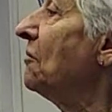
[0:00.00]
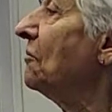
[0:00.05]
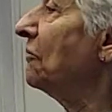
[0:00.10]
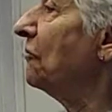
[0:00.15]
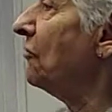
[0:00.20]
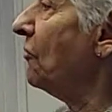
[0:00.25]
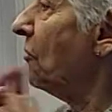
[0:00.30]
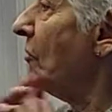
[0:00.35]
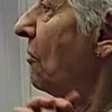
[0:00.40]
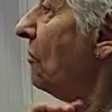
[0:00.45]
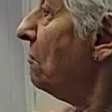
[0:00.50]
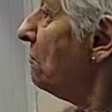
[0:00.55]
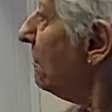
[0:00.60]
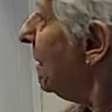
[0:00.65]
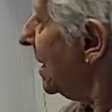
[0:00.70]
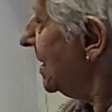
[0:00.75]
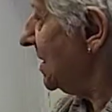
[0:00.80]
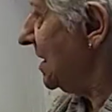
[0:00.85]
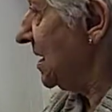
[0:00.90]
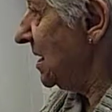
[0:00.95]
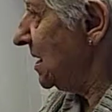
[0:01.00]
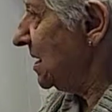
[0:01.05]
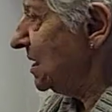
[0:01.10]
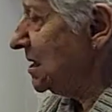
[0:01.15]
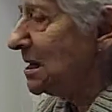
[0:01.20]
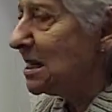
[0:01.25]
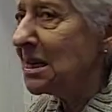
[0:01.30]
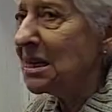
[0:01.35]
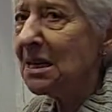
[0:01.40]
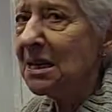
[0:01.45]
for money
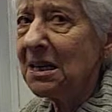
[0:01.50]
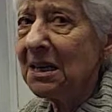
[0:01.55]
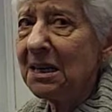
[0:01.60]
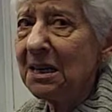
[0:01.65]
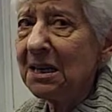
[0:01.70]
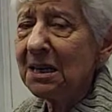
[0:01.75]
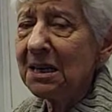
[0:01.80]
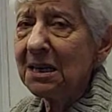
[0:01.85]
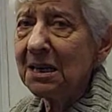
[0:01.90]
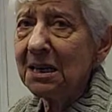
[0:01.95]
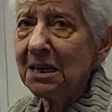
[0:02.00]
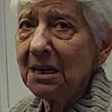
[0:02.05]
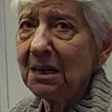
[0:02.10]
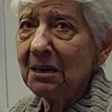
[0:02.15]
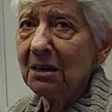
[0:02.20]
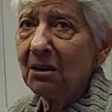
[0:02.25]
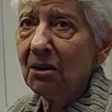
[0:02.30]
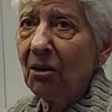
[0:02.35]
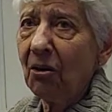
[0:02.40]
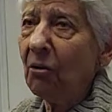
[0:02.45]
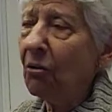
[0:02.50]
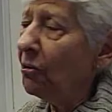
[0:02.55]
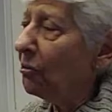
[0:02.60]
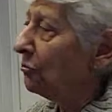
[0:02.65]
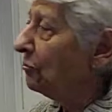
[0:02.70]
or